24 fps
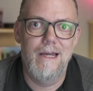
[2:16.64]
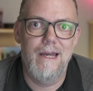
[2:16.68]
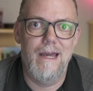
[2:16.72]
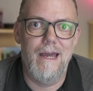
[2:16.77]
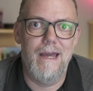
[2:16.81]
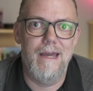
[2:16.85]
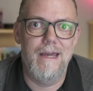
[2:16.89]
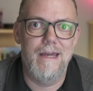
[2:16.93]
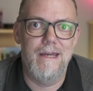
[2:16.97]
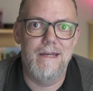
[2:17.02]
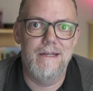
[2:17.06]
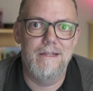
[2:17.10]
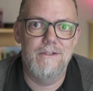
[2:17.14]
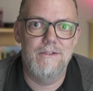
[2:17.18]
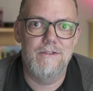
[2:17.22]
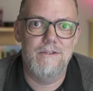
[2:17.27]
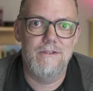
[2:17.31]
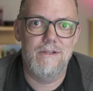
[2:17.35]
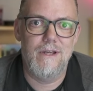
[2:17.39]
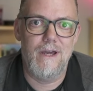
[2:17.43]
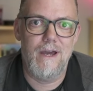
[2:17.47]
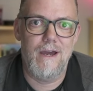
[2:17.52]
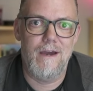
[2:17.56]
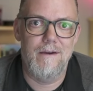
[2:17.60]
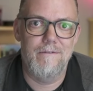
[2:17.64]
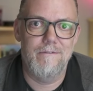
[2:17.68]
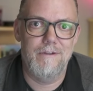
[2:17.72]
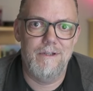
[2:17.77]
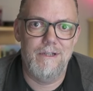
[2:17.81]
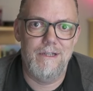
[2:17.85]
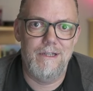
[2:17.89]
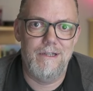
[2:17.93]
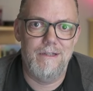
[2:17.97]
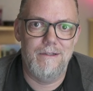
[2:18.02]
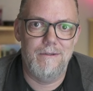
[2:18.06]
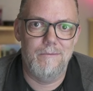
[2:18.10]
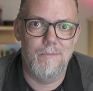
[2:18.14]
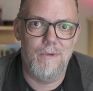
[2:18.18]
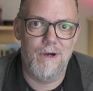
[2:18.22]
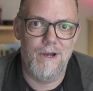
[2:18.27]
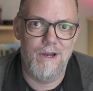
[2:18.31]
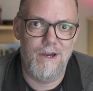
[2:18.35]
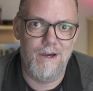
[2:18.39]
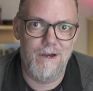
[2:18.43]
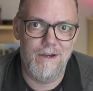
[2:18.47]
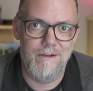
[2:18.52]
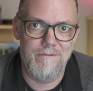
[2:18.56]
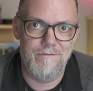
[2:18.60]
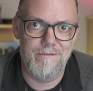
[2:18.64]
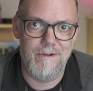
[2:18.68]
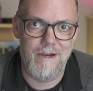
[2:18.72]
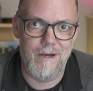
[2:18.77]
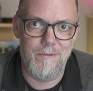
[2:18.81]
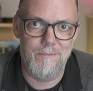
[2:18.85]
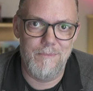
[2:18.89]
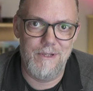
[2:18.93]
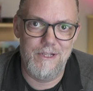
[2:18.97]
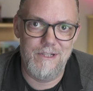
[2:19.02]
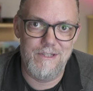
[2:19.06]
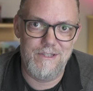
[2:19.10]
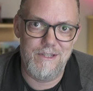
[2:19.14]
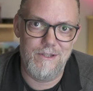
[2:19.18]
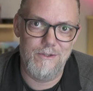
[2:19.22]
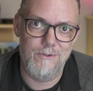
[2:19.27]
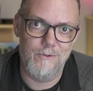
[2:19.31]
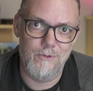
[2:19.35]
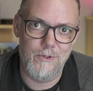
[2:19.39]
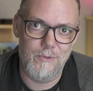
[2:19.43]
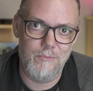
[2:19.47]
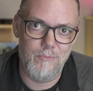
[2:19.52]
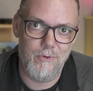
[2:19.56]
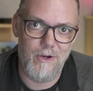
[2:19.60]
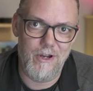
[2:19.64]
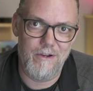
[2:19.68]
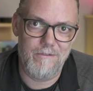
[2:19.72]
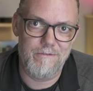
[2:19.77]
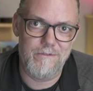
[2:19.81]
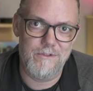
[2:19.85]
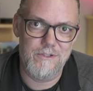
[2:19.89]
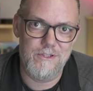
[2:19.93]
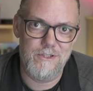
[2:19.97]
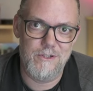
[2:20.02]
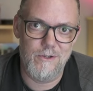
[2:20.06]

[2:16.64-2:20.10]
and having my high fat meats either at breakfast,